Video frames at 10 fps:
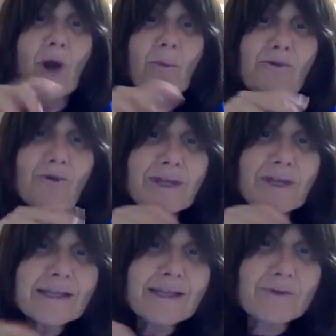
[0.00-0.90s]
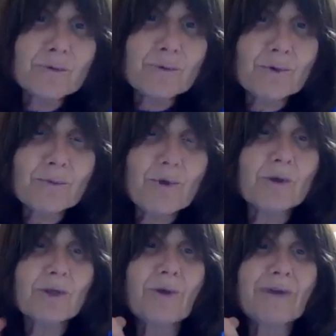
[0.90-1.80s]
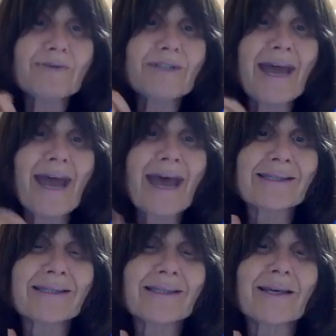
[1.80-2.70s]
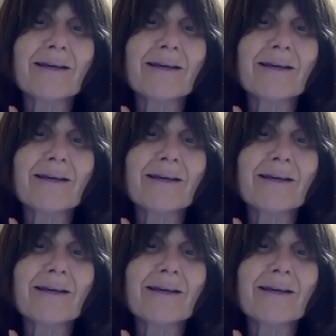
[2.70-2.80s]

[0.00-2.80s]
before they leave the room, you have to ask